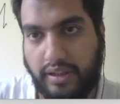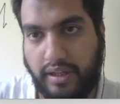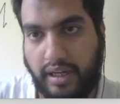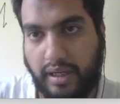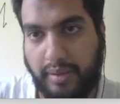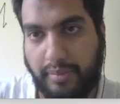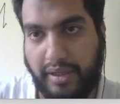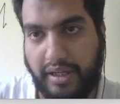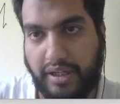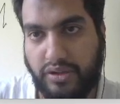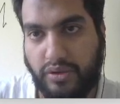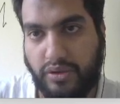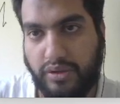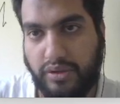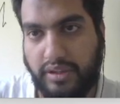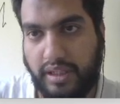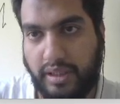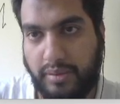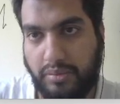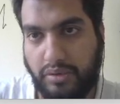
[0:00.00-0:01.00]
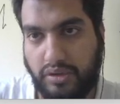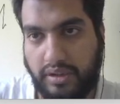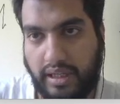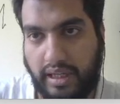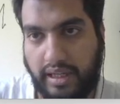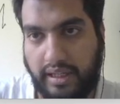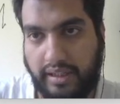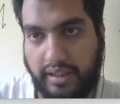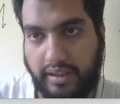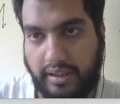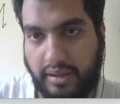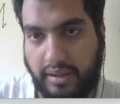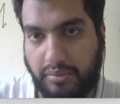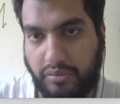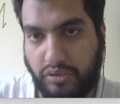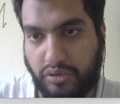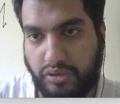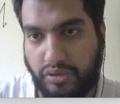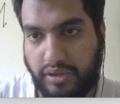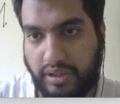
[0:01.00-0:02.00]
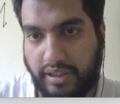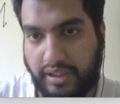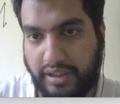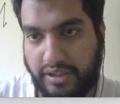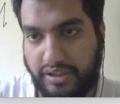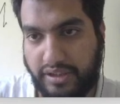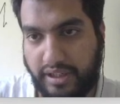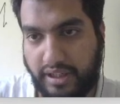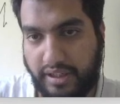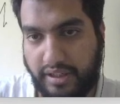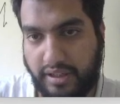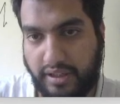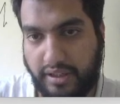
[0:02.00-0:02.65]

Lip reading: and based on the input I can move to the next state.